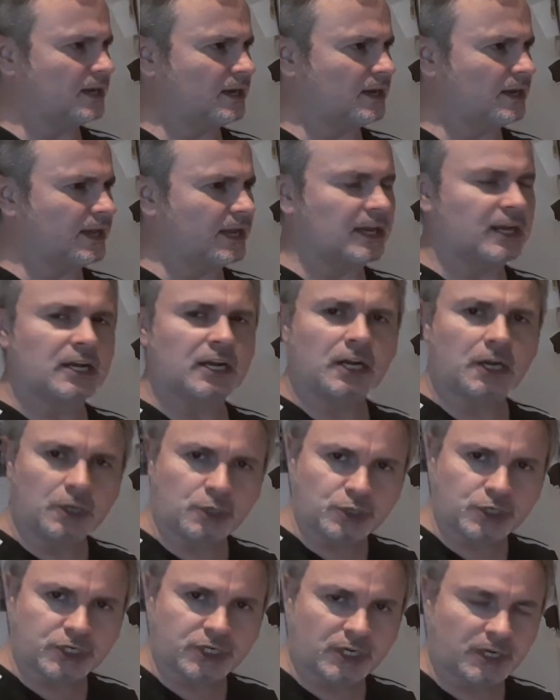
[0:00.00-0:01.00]

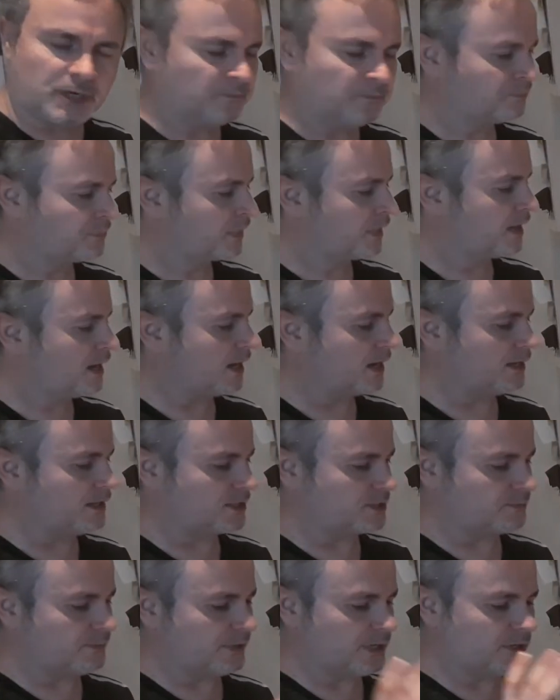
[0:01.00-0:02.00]
enclosure, and
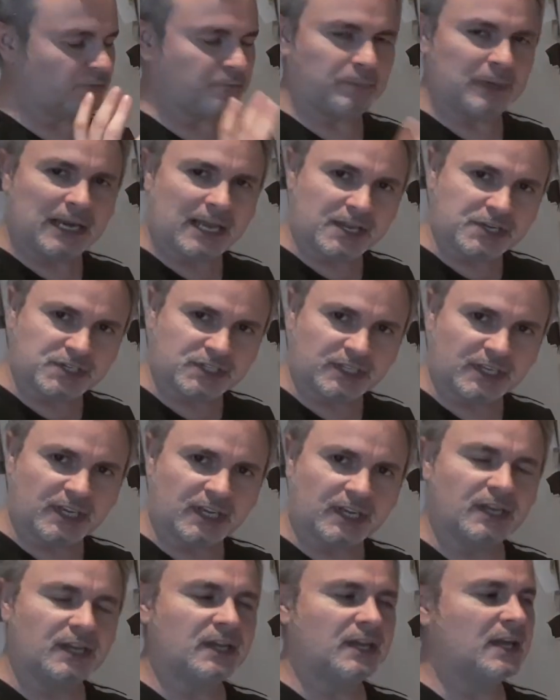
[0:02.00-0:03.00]
it's made of plastic,
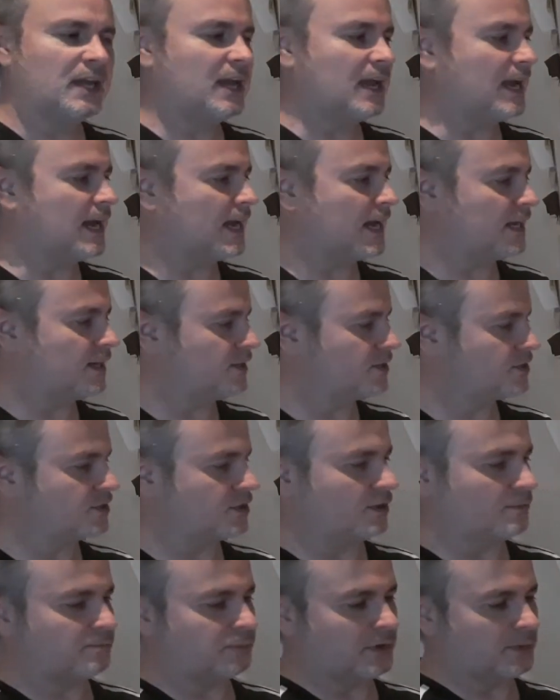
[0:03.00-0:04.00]
and it's
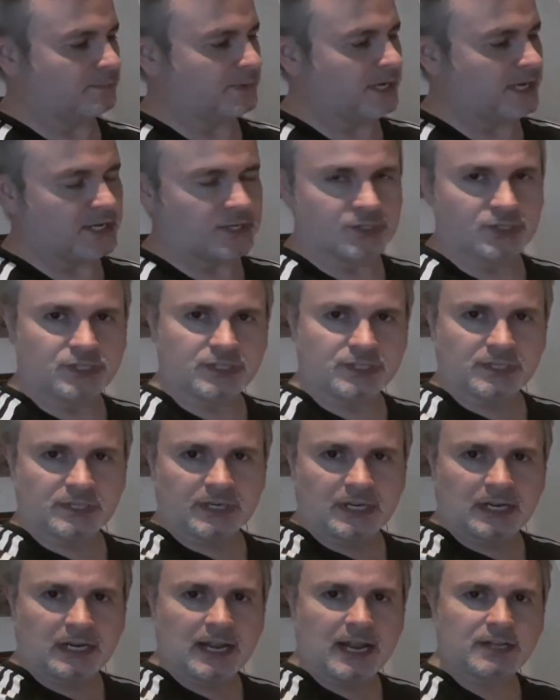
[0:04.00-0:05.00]
got proper hinges
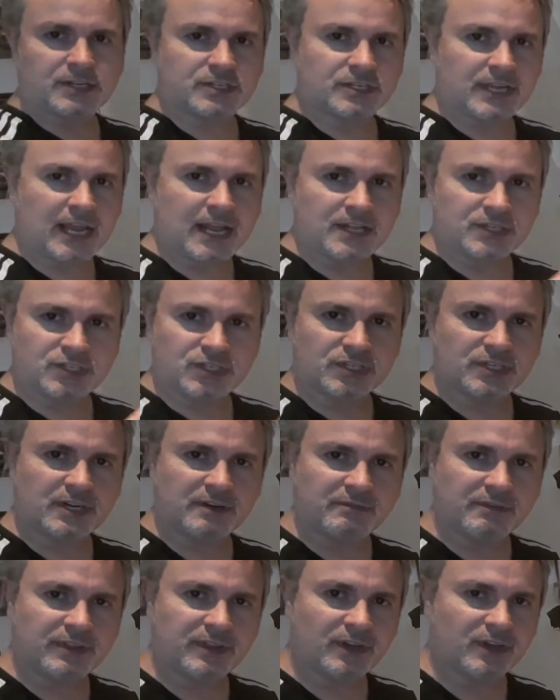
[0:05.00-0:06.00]
and catches and
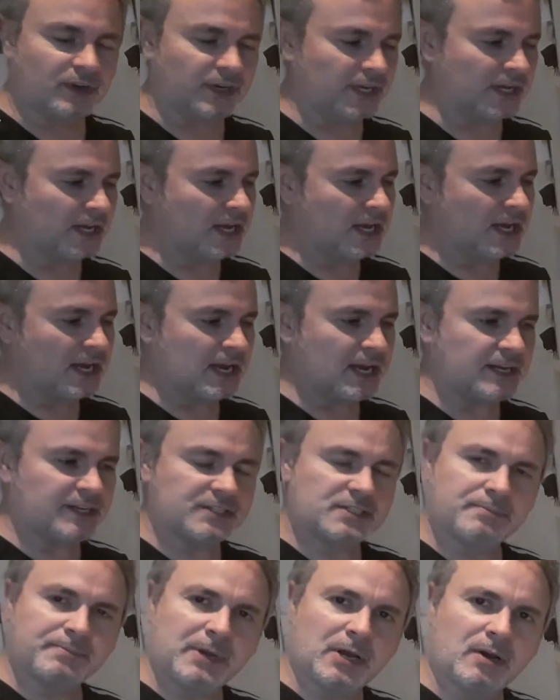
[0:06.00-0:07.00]
everything on it, and it's
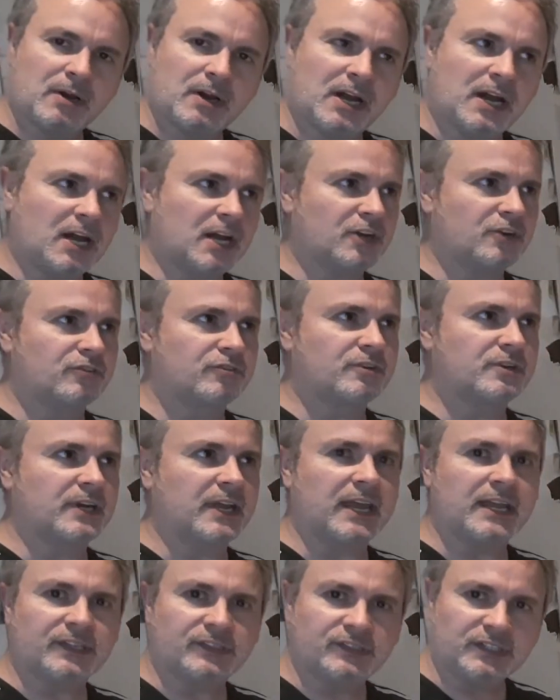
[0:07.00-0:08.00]
about
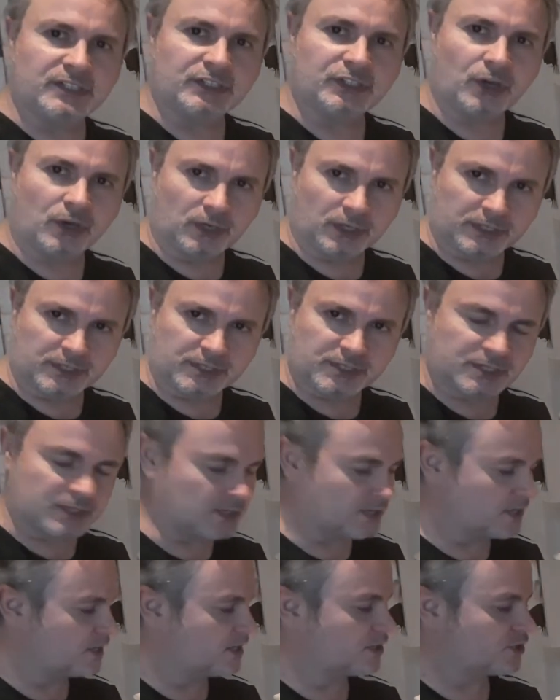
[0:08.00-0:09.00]
$180.
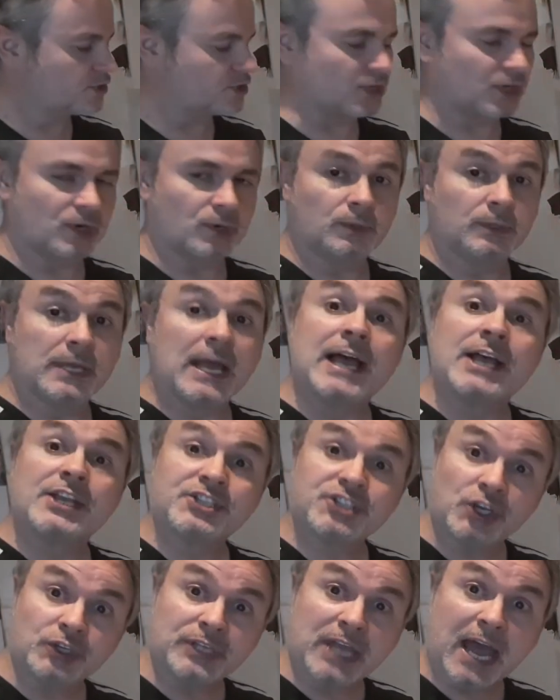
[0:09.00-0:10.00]
So,
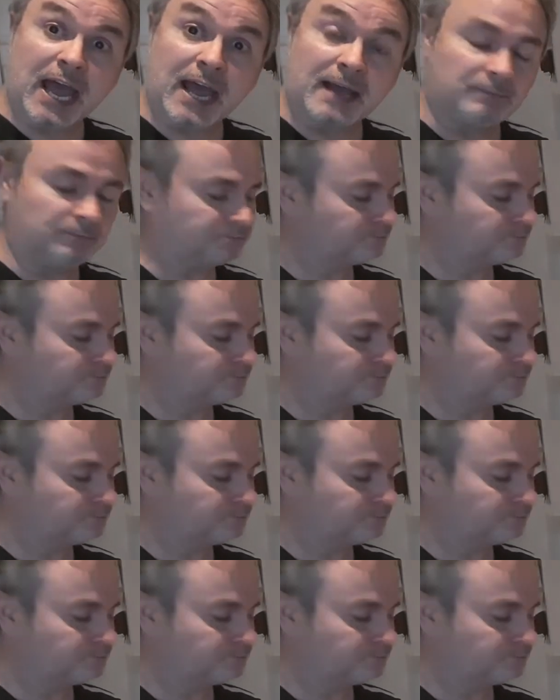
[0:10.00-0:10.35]
saw that.